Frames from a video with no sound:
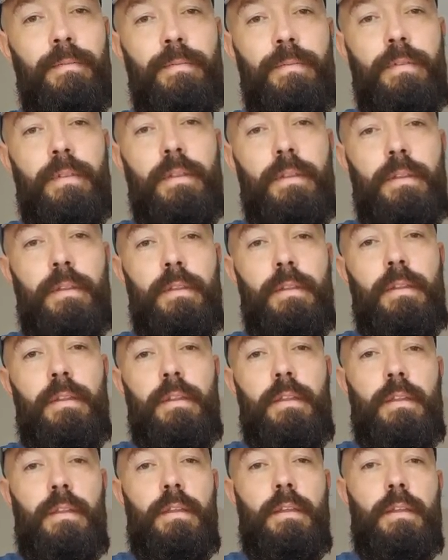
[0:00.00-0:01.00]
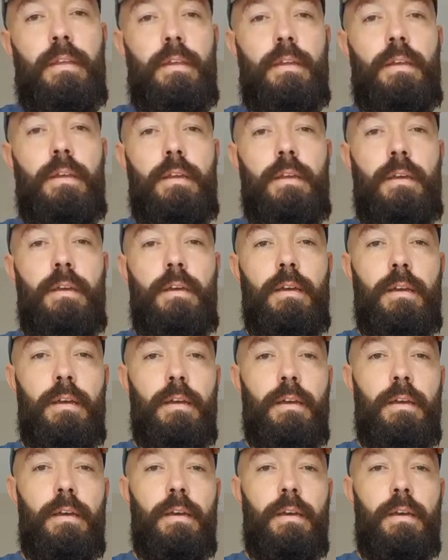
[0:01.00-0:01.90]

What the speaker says: (silence)